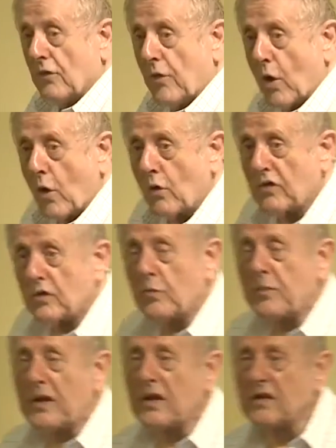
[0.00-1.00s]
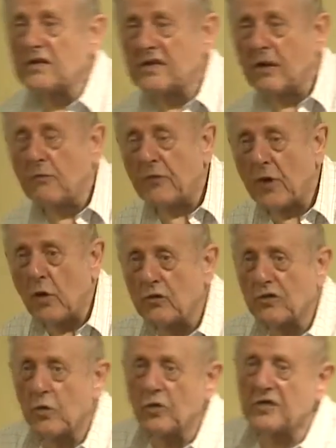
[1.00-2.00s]
Those who pierced him,
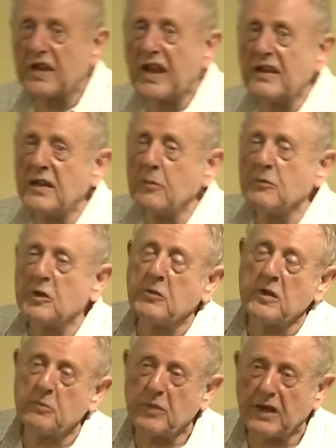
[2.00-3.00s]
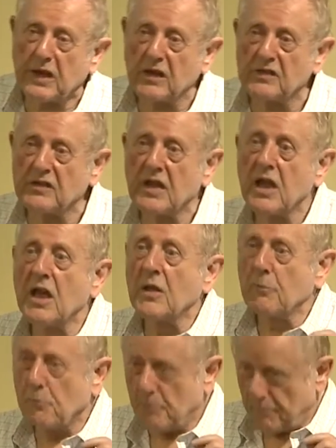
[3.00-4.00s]
those who sent him to be pierced,
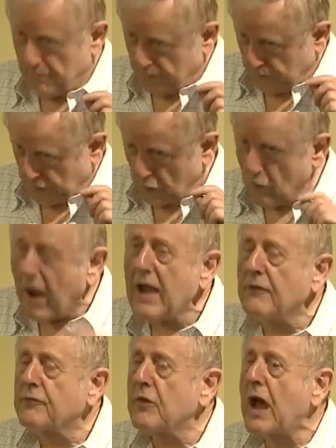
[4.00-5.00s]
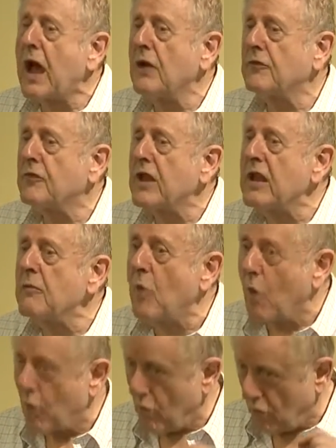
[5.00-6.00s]
cried for, out for him
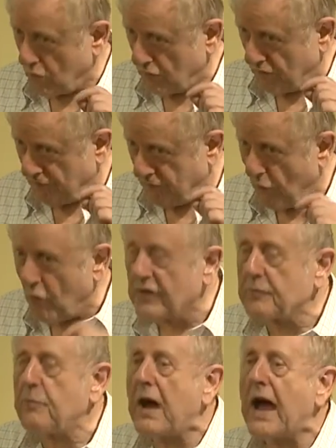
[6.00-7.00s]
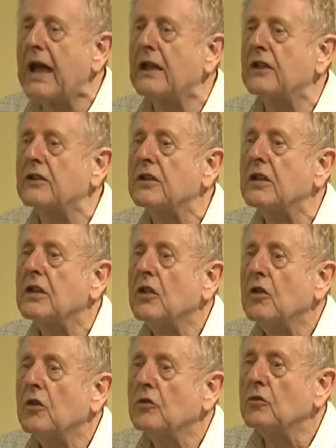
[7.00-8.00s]
or, or forced Pilate
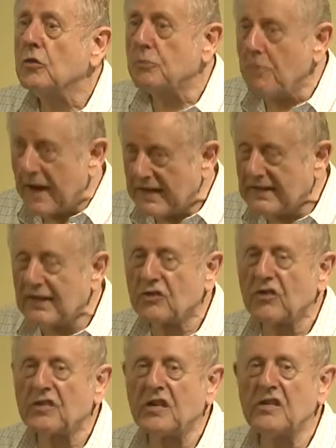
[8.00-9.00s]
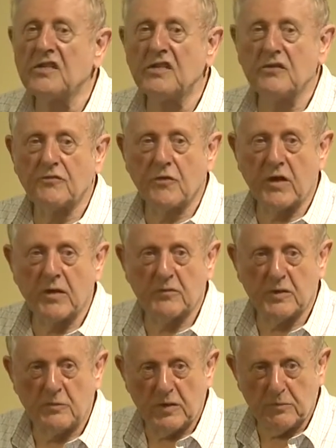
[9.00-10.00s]
to make that decision for
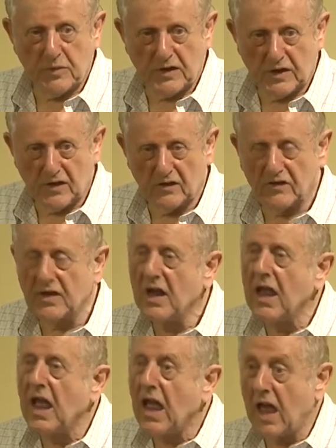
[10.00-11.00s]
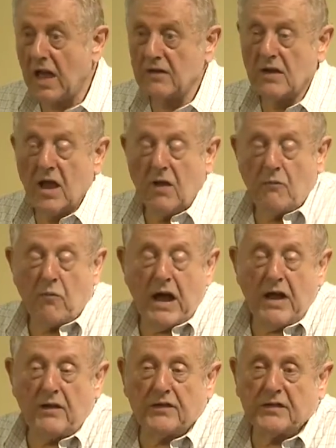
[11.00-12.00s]
him to be pierced. And
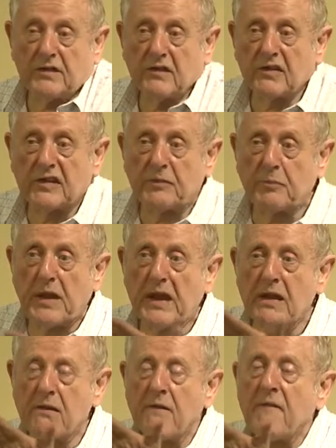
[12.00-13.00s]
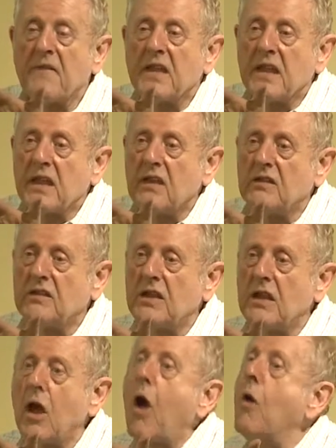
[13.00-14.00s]
whilst despair is
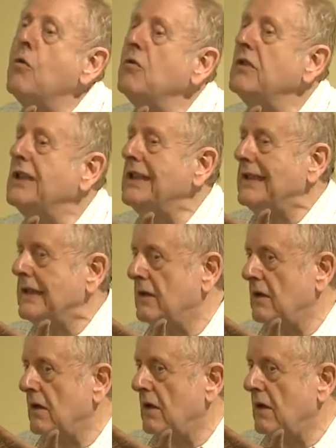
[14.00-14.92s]
the only,